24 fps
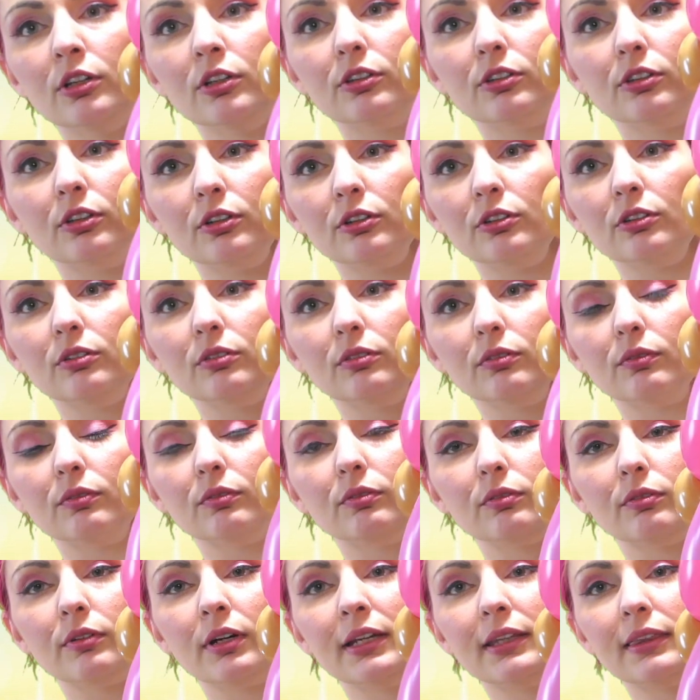So
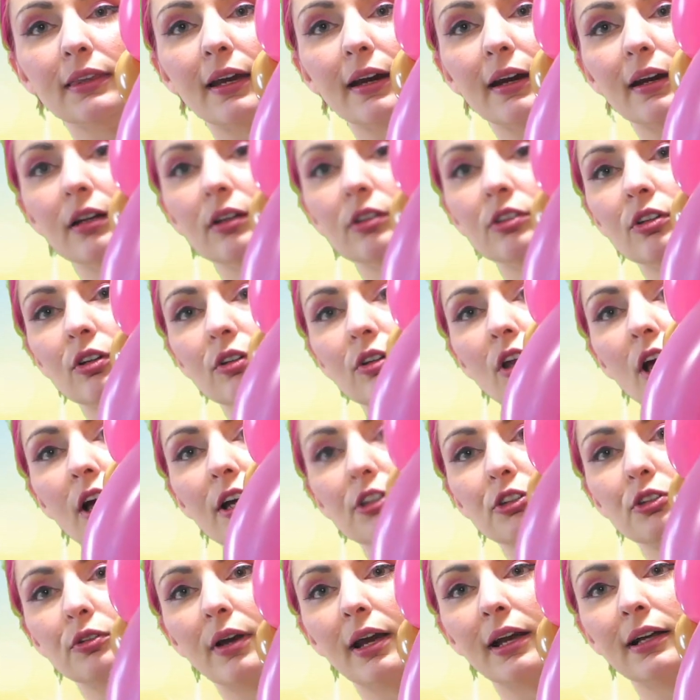right there. So
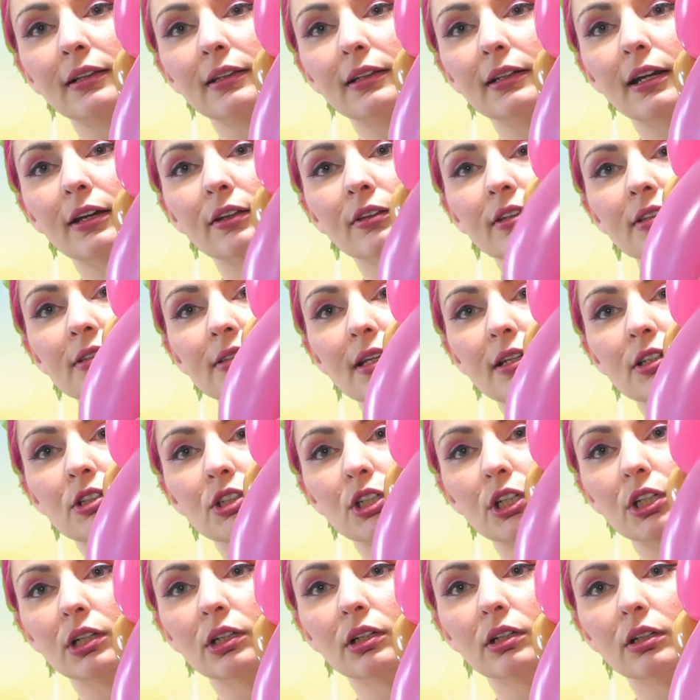not directly down the
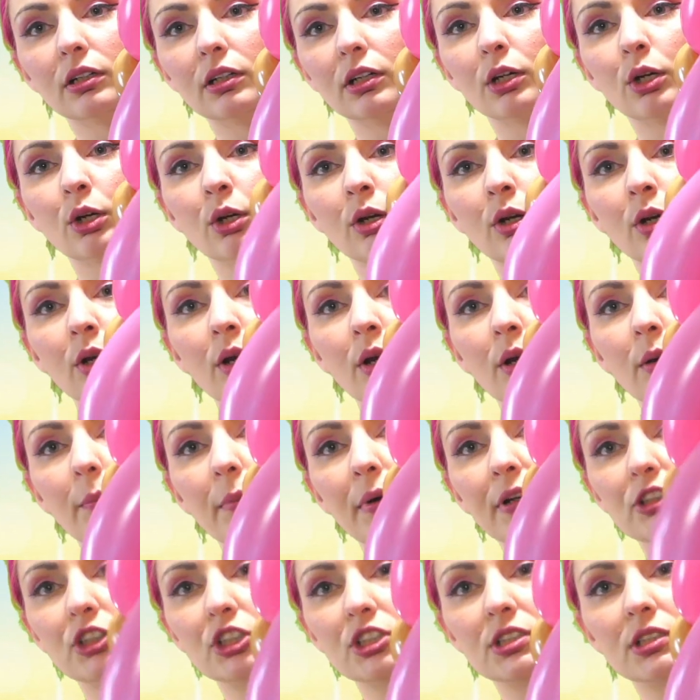center,
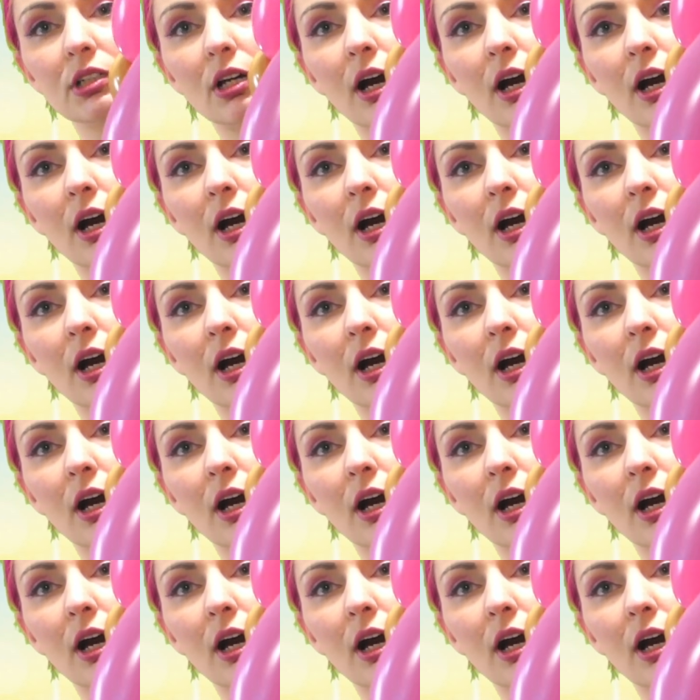but just